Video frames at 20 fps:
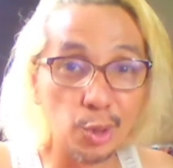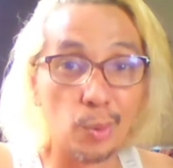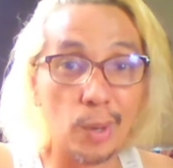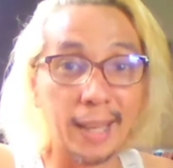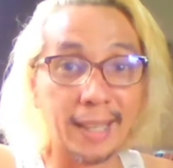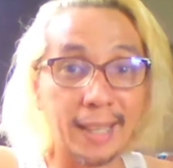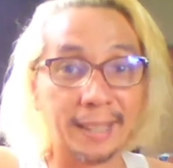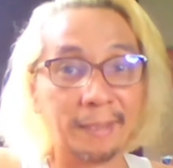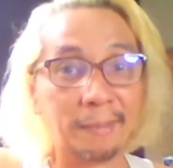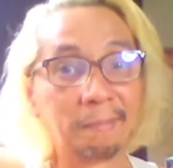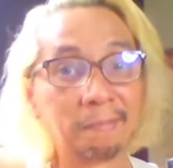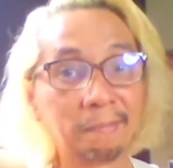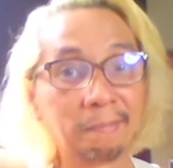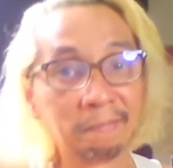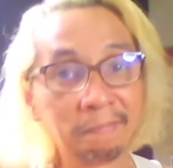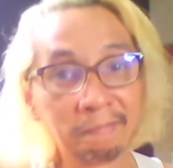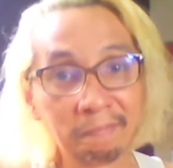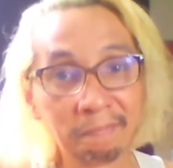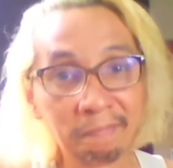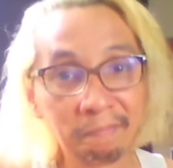1.
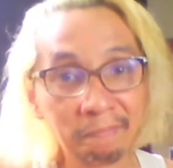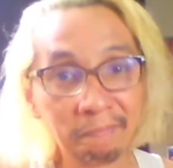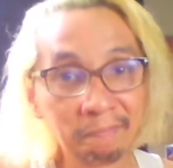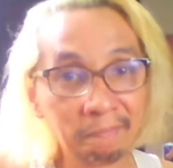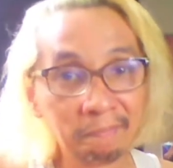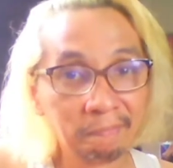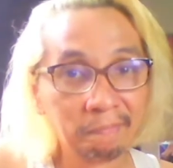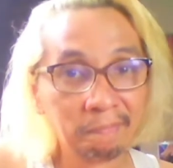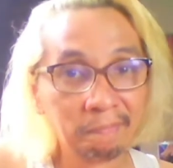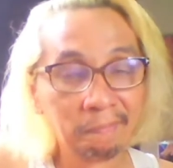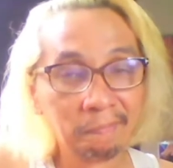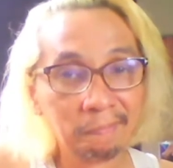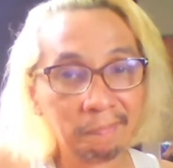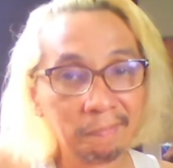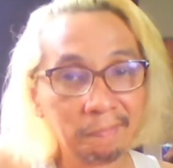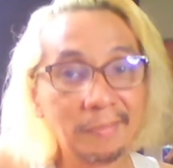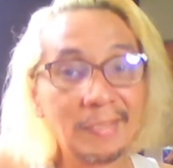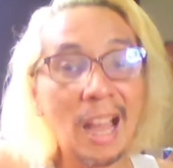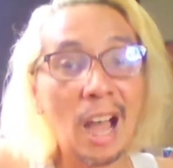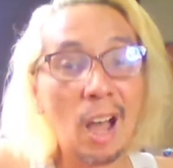
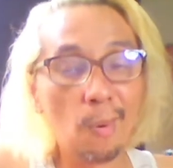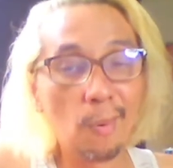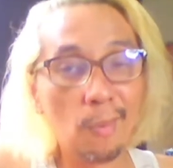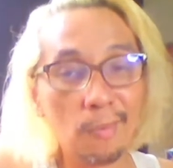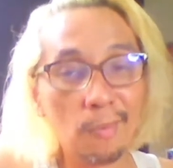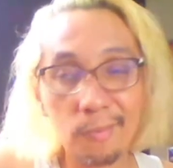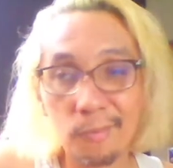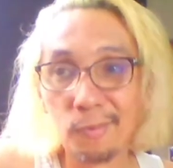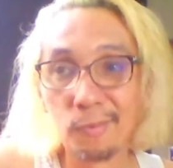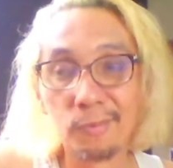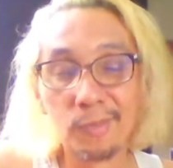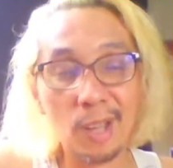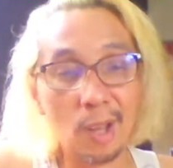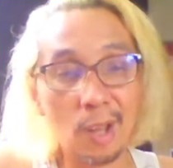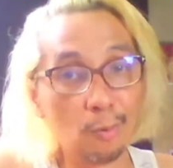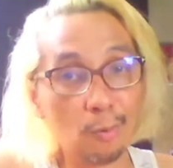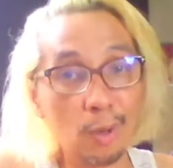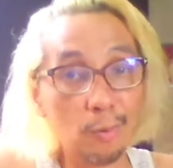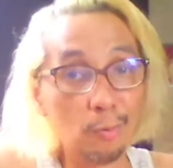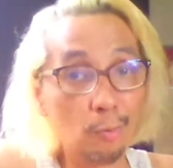Now,
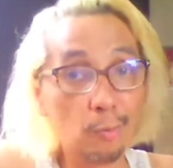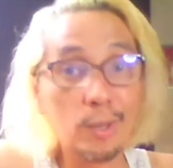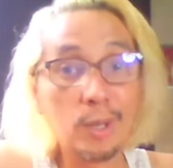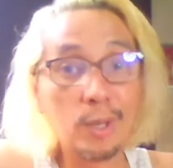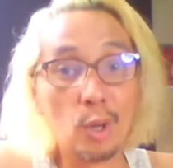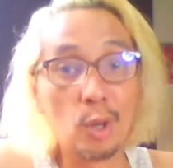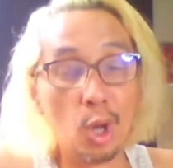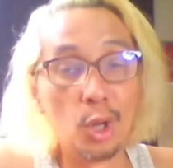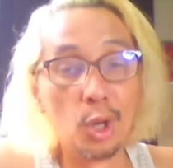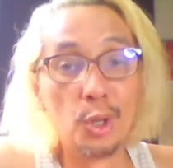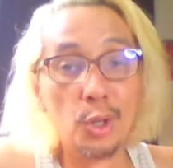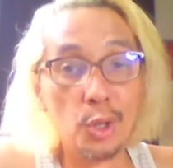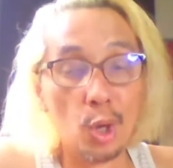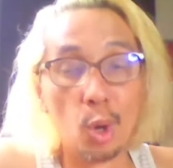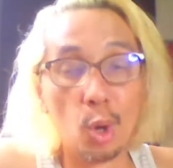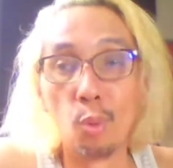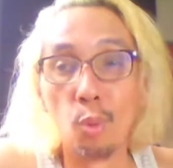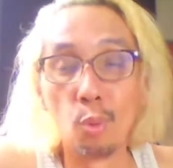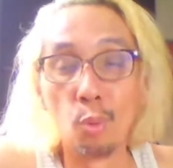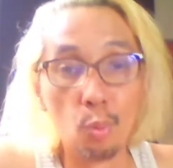we all
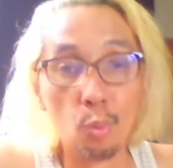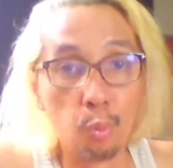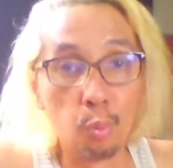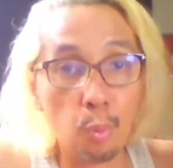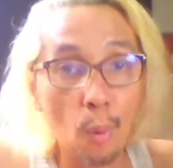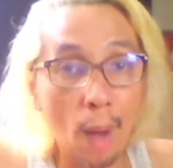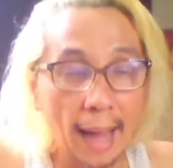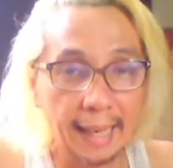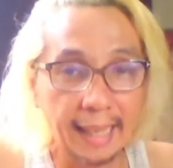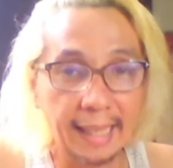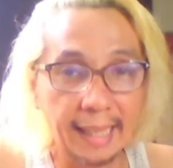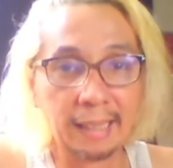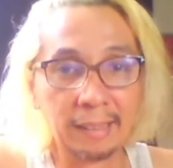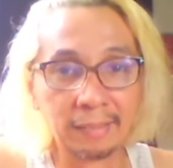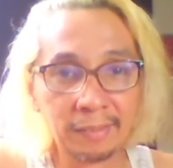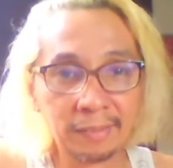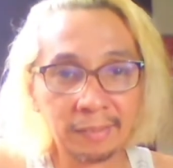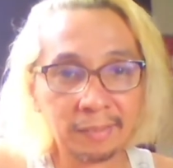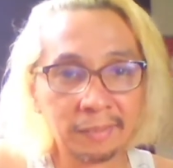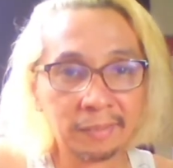know why.
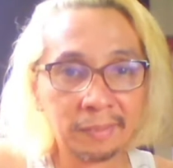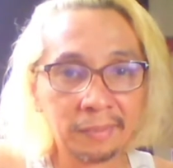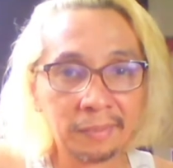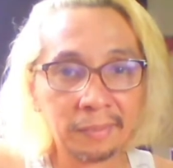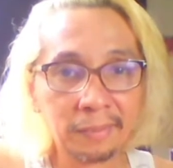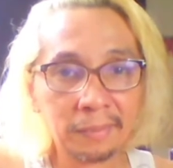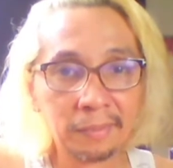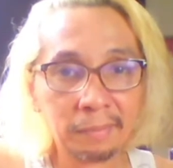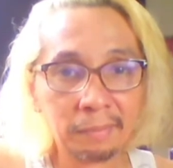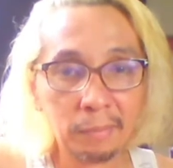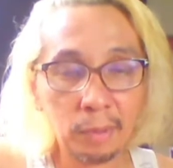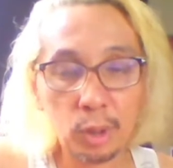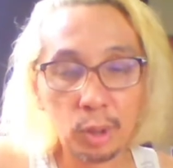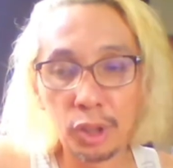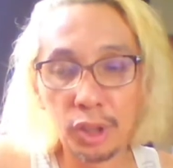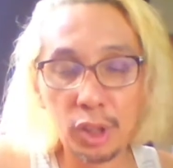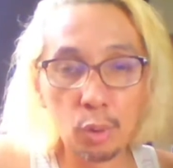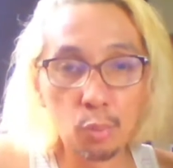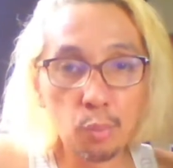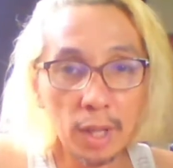Because
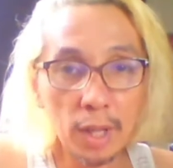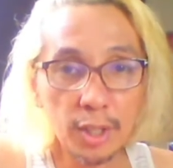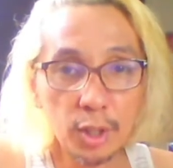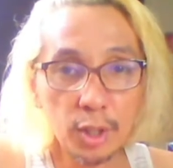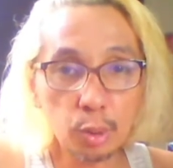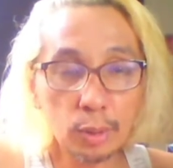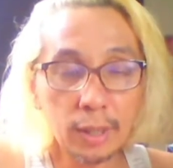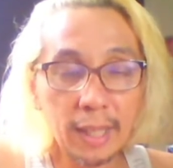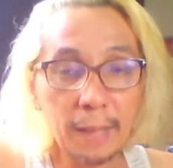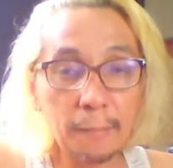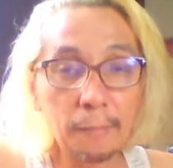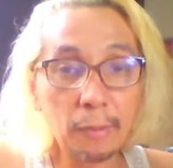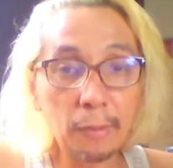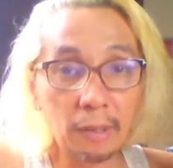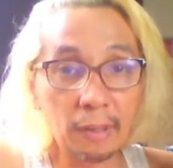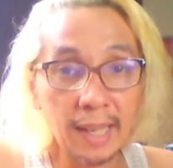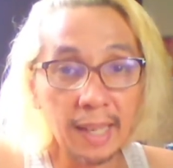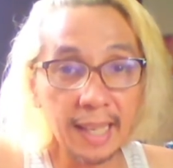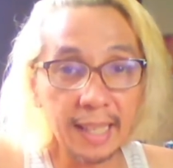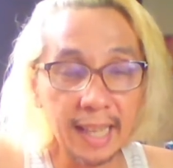she wants to keep
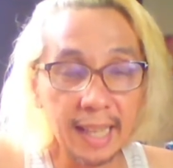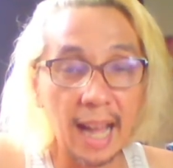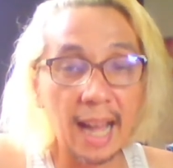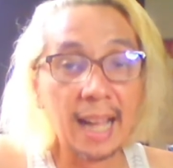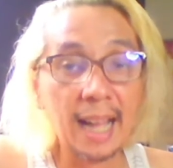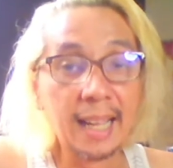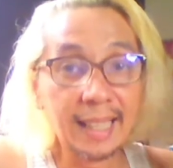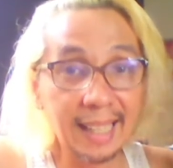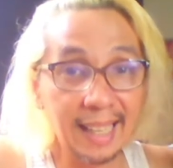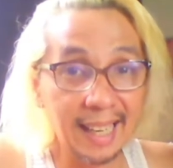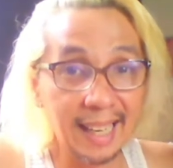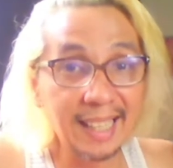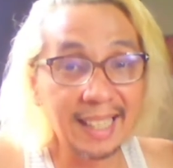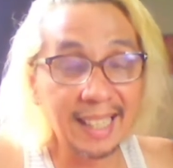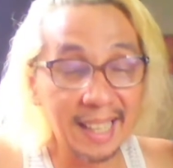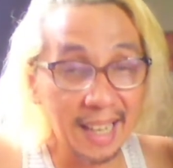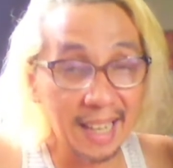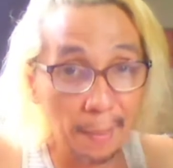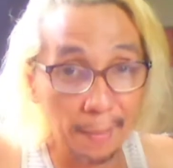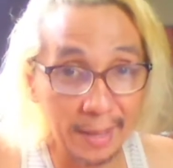Rika in
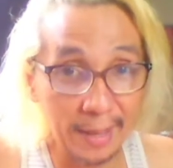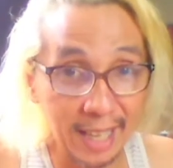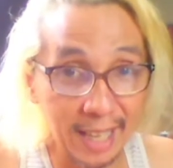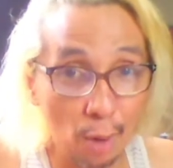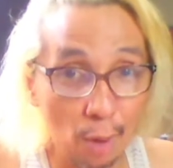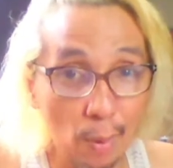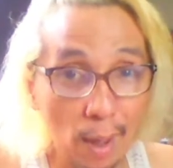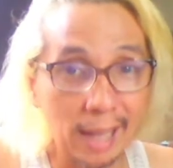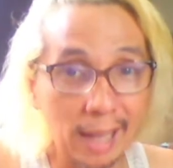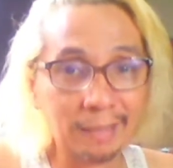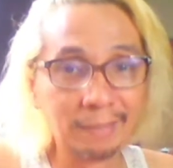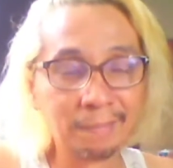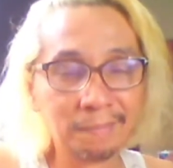Hinamizawa.